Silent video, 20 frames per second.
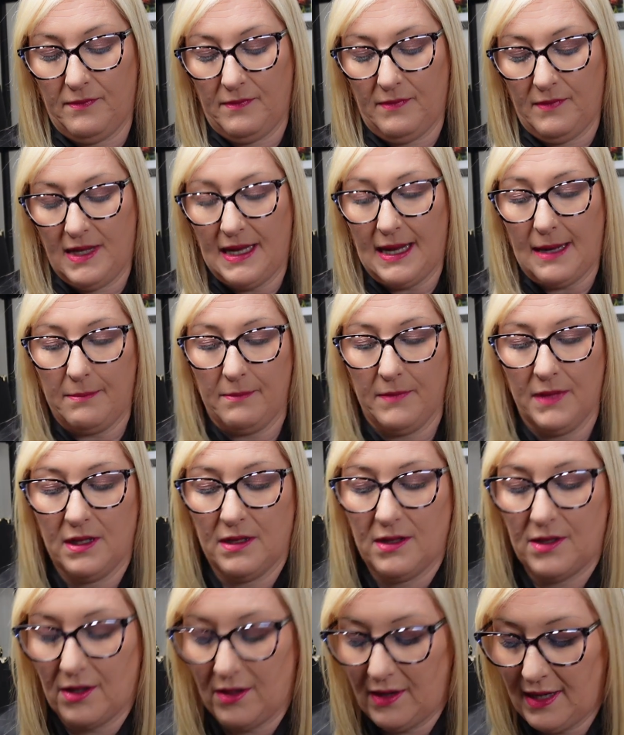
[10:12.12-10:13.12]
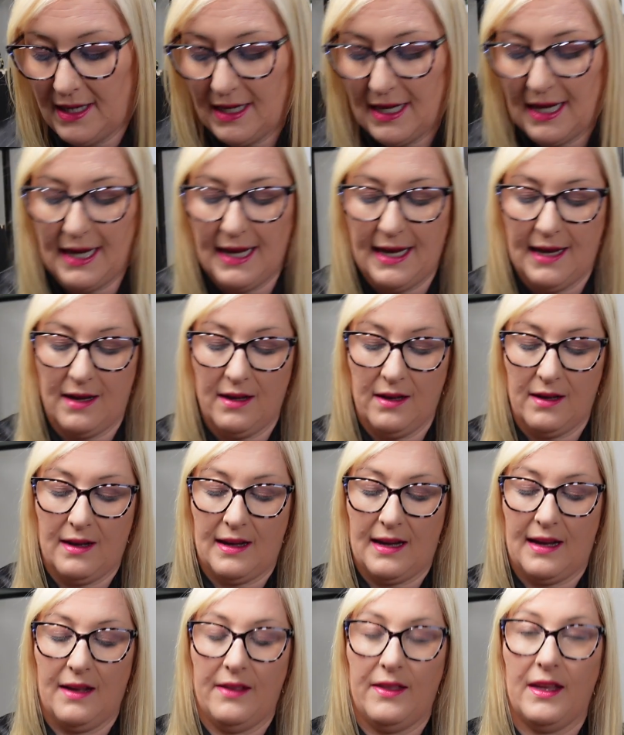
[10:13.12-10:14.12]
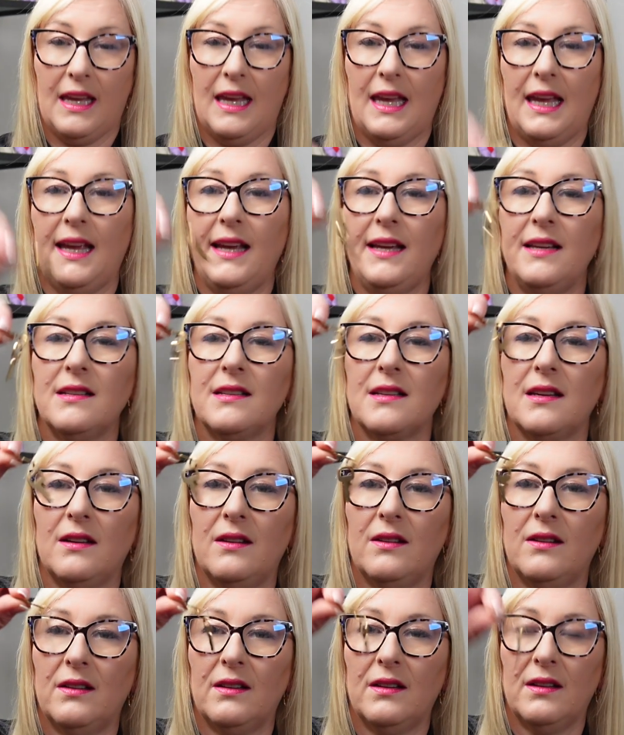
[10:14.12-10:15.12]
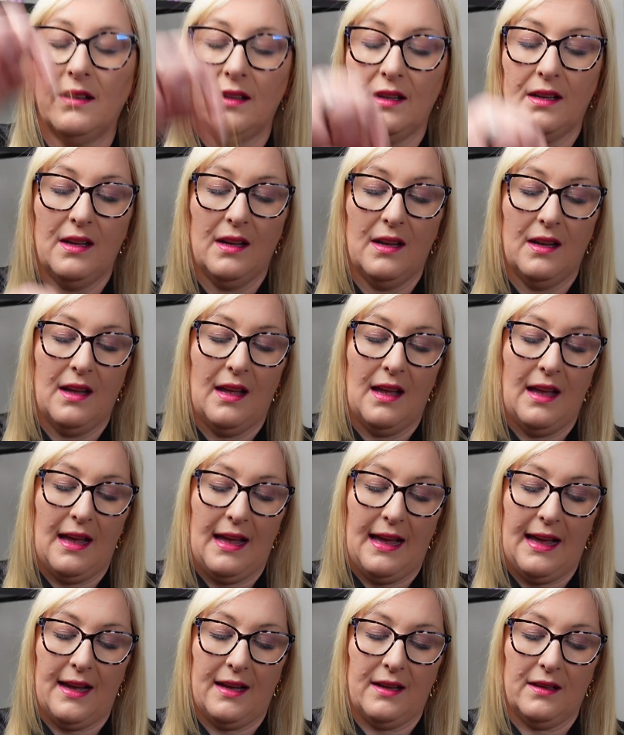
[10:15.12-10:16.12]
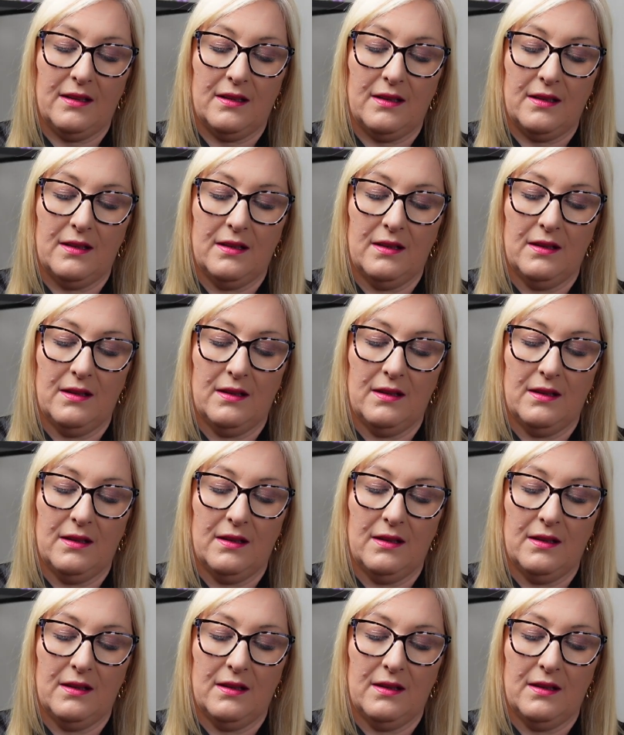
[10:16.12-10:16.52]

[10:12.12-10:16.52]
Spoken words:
yeah, so in here are the keys and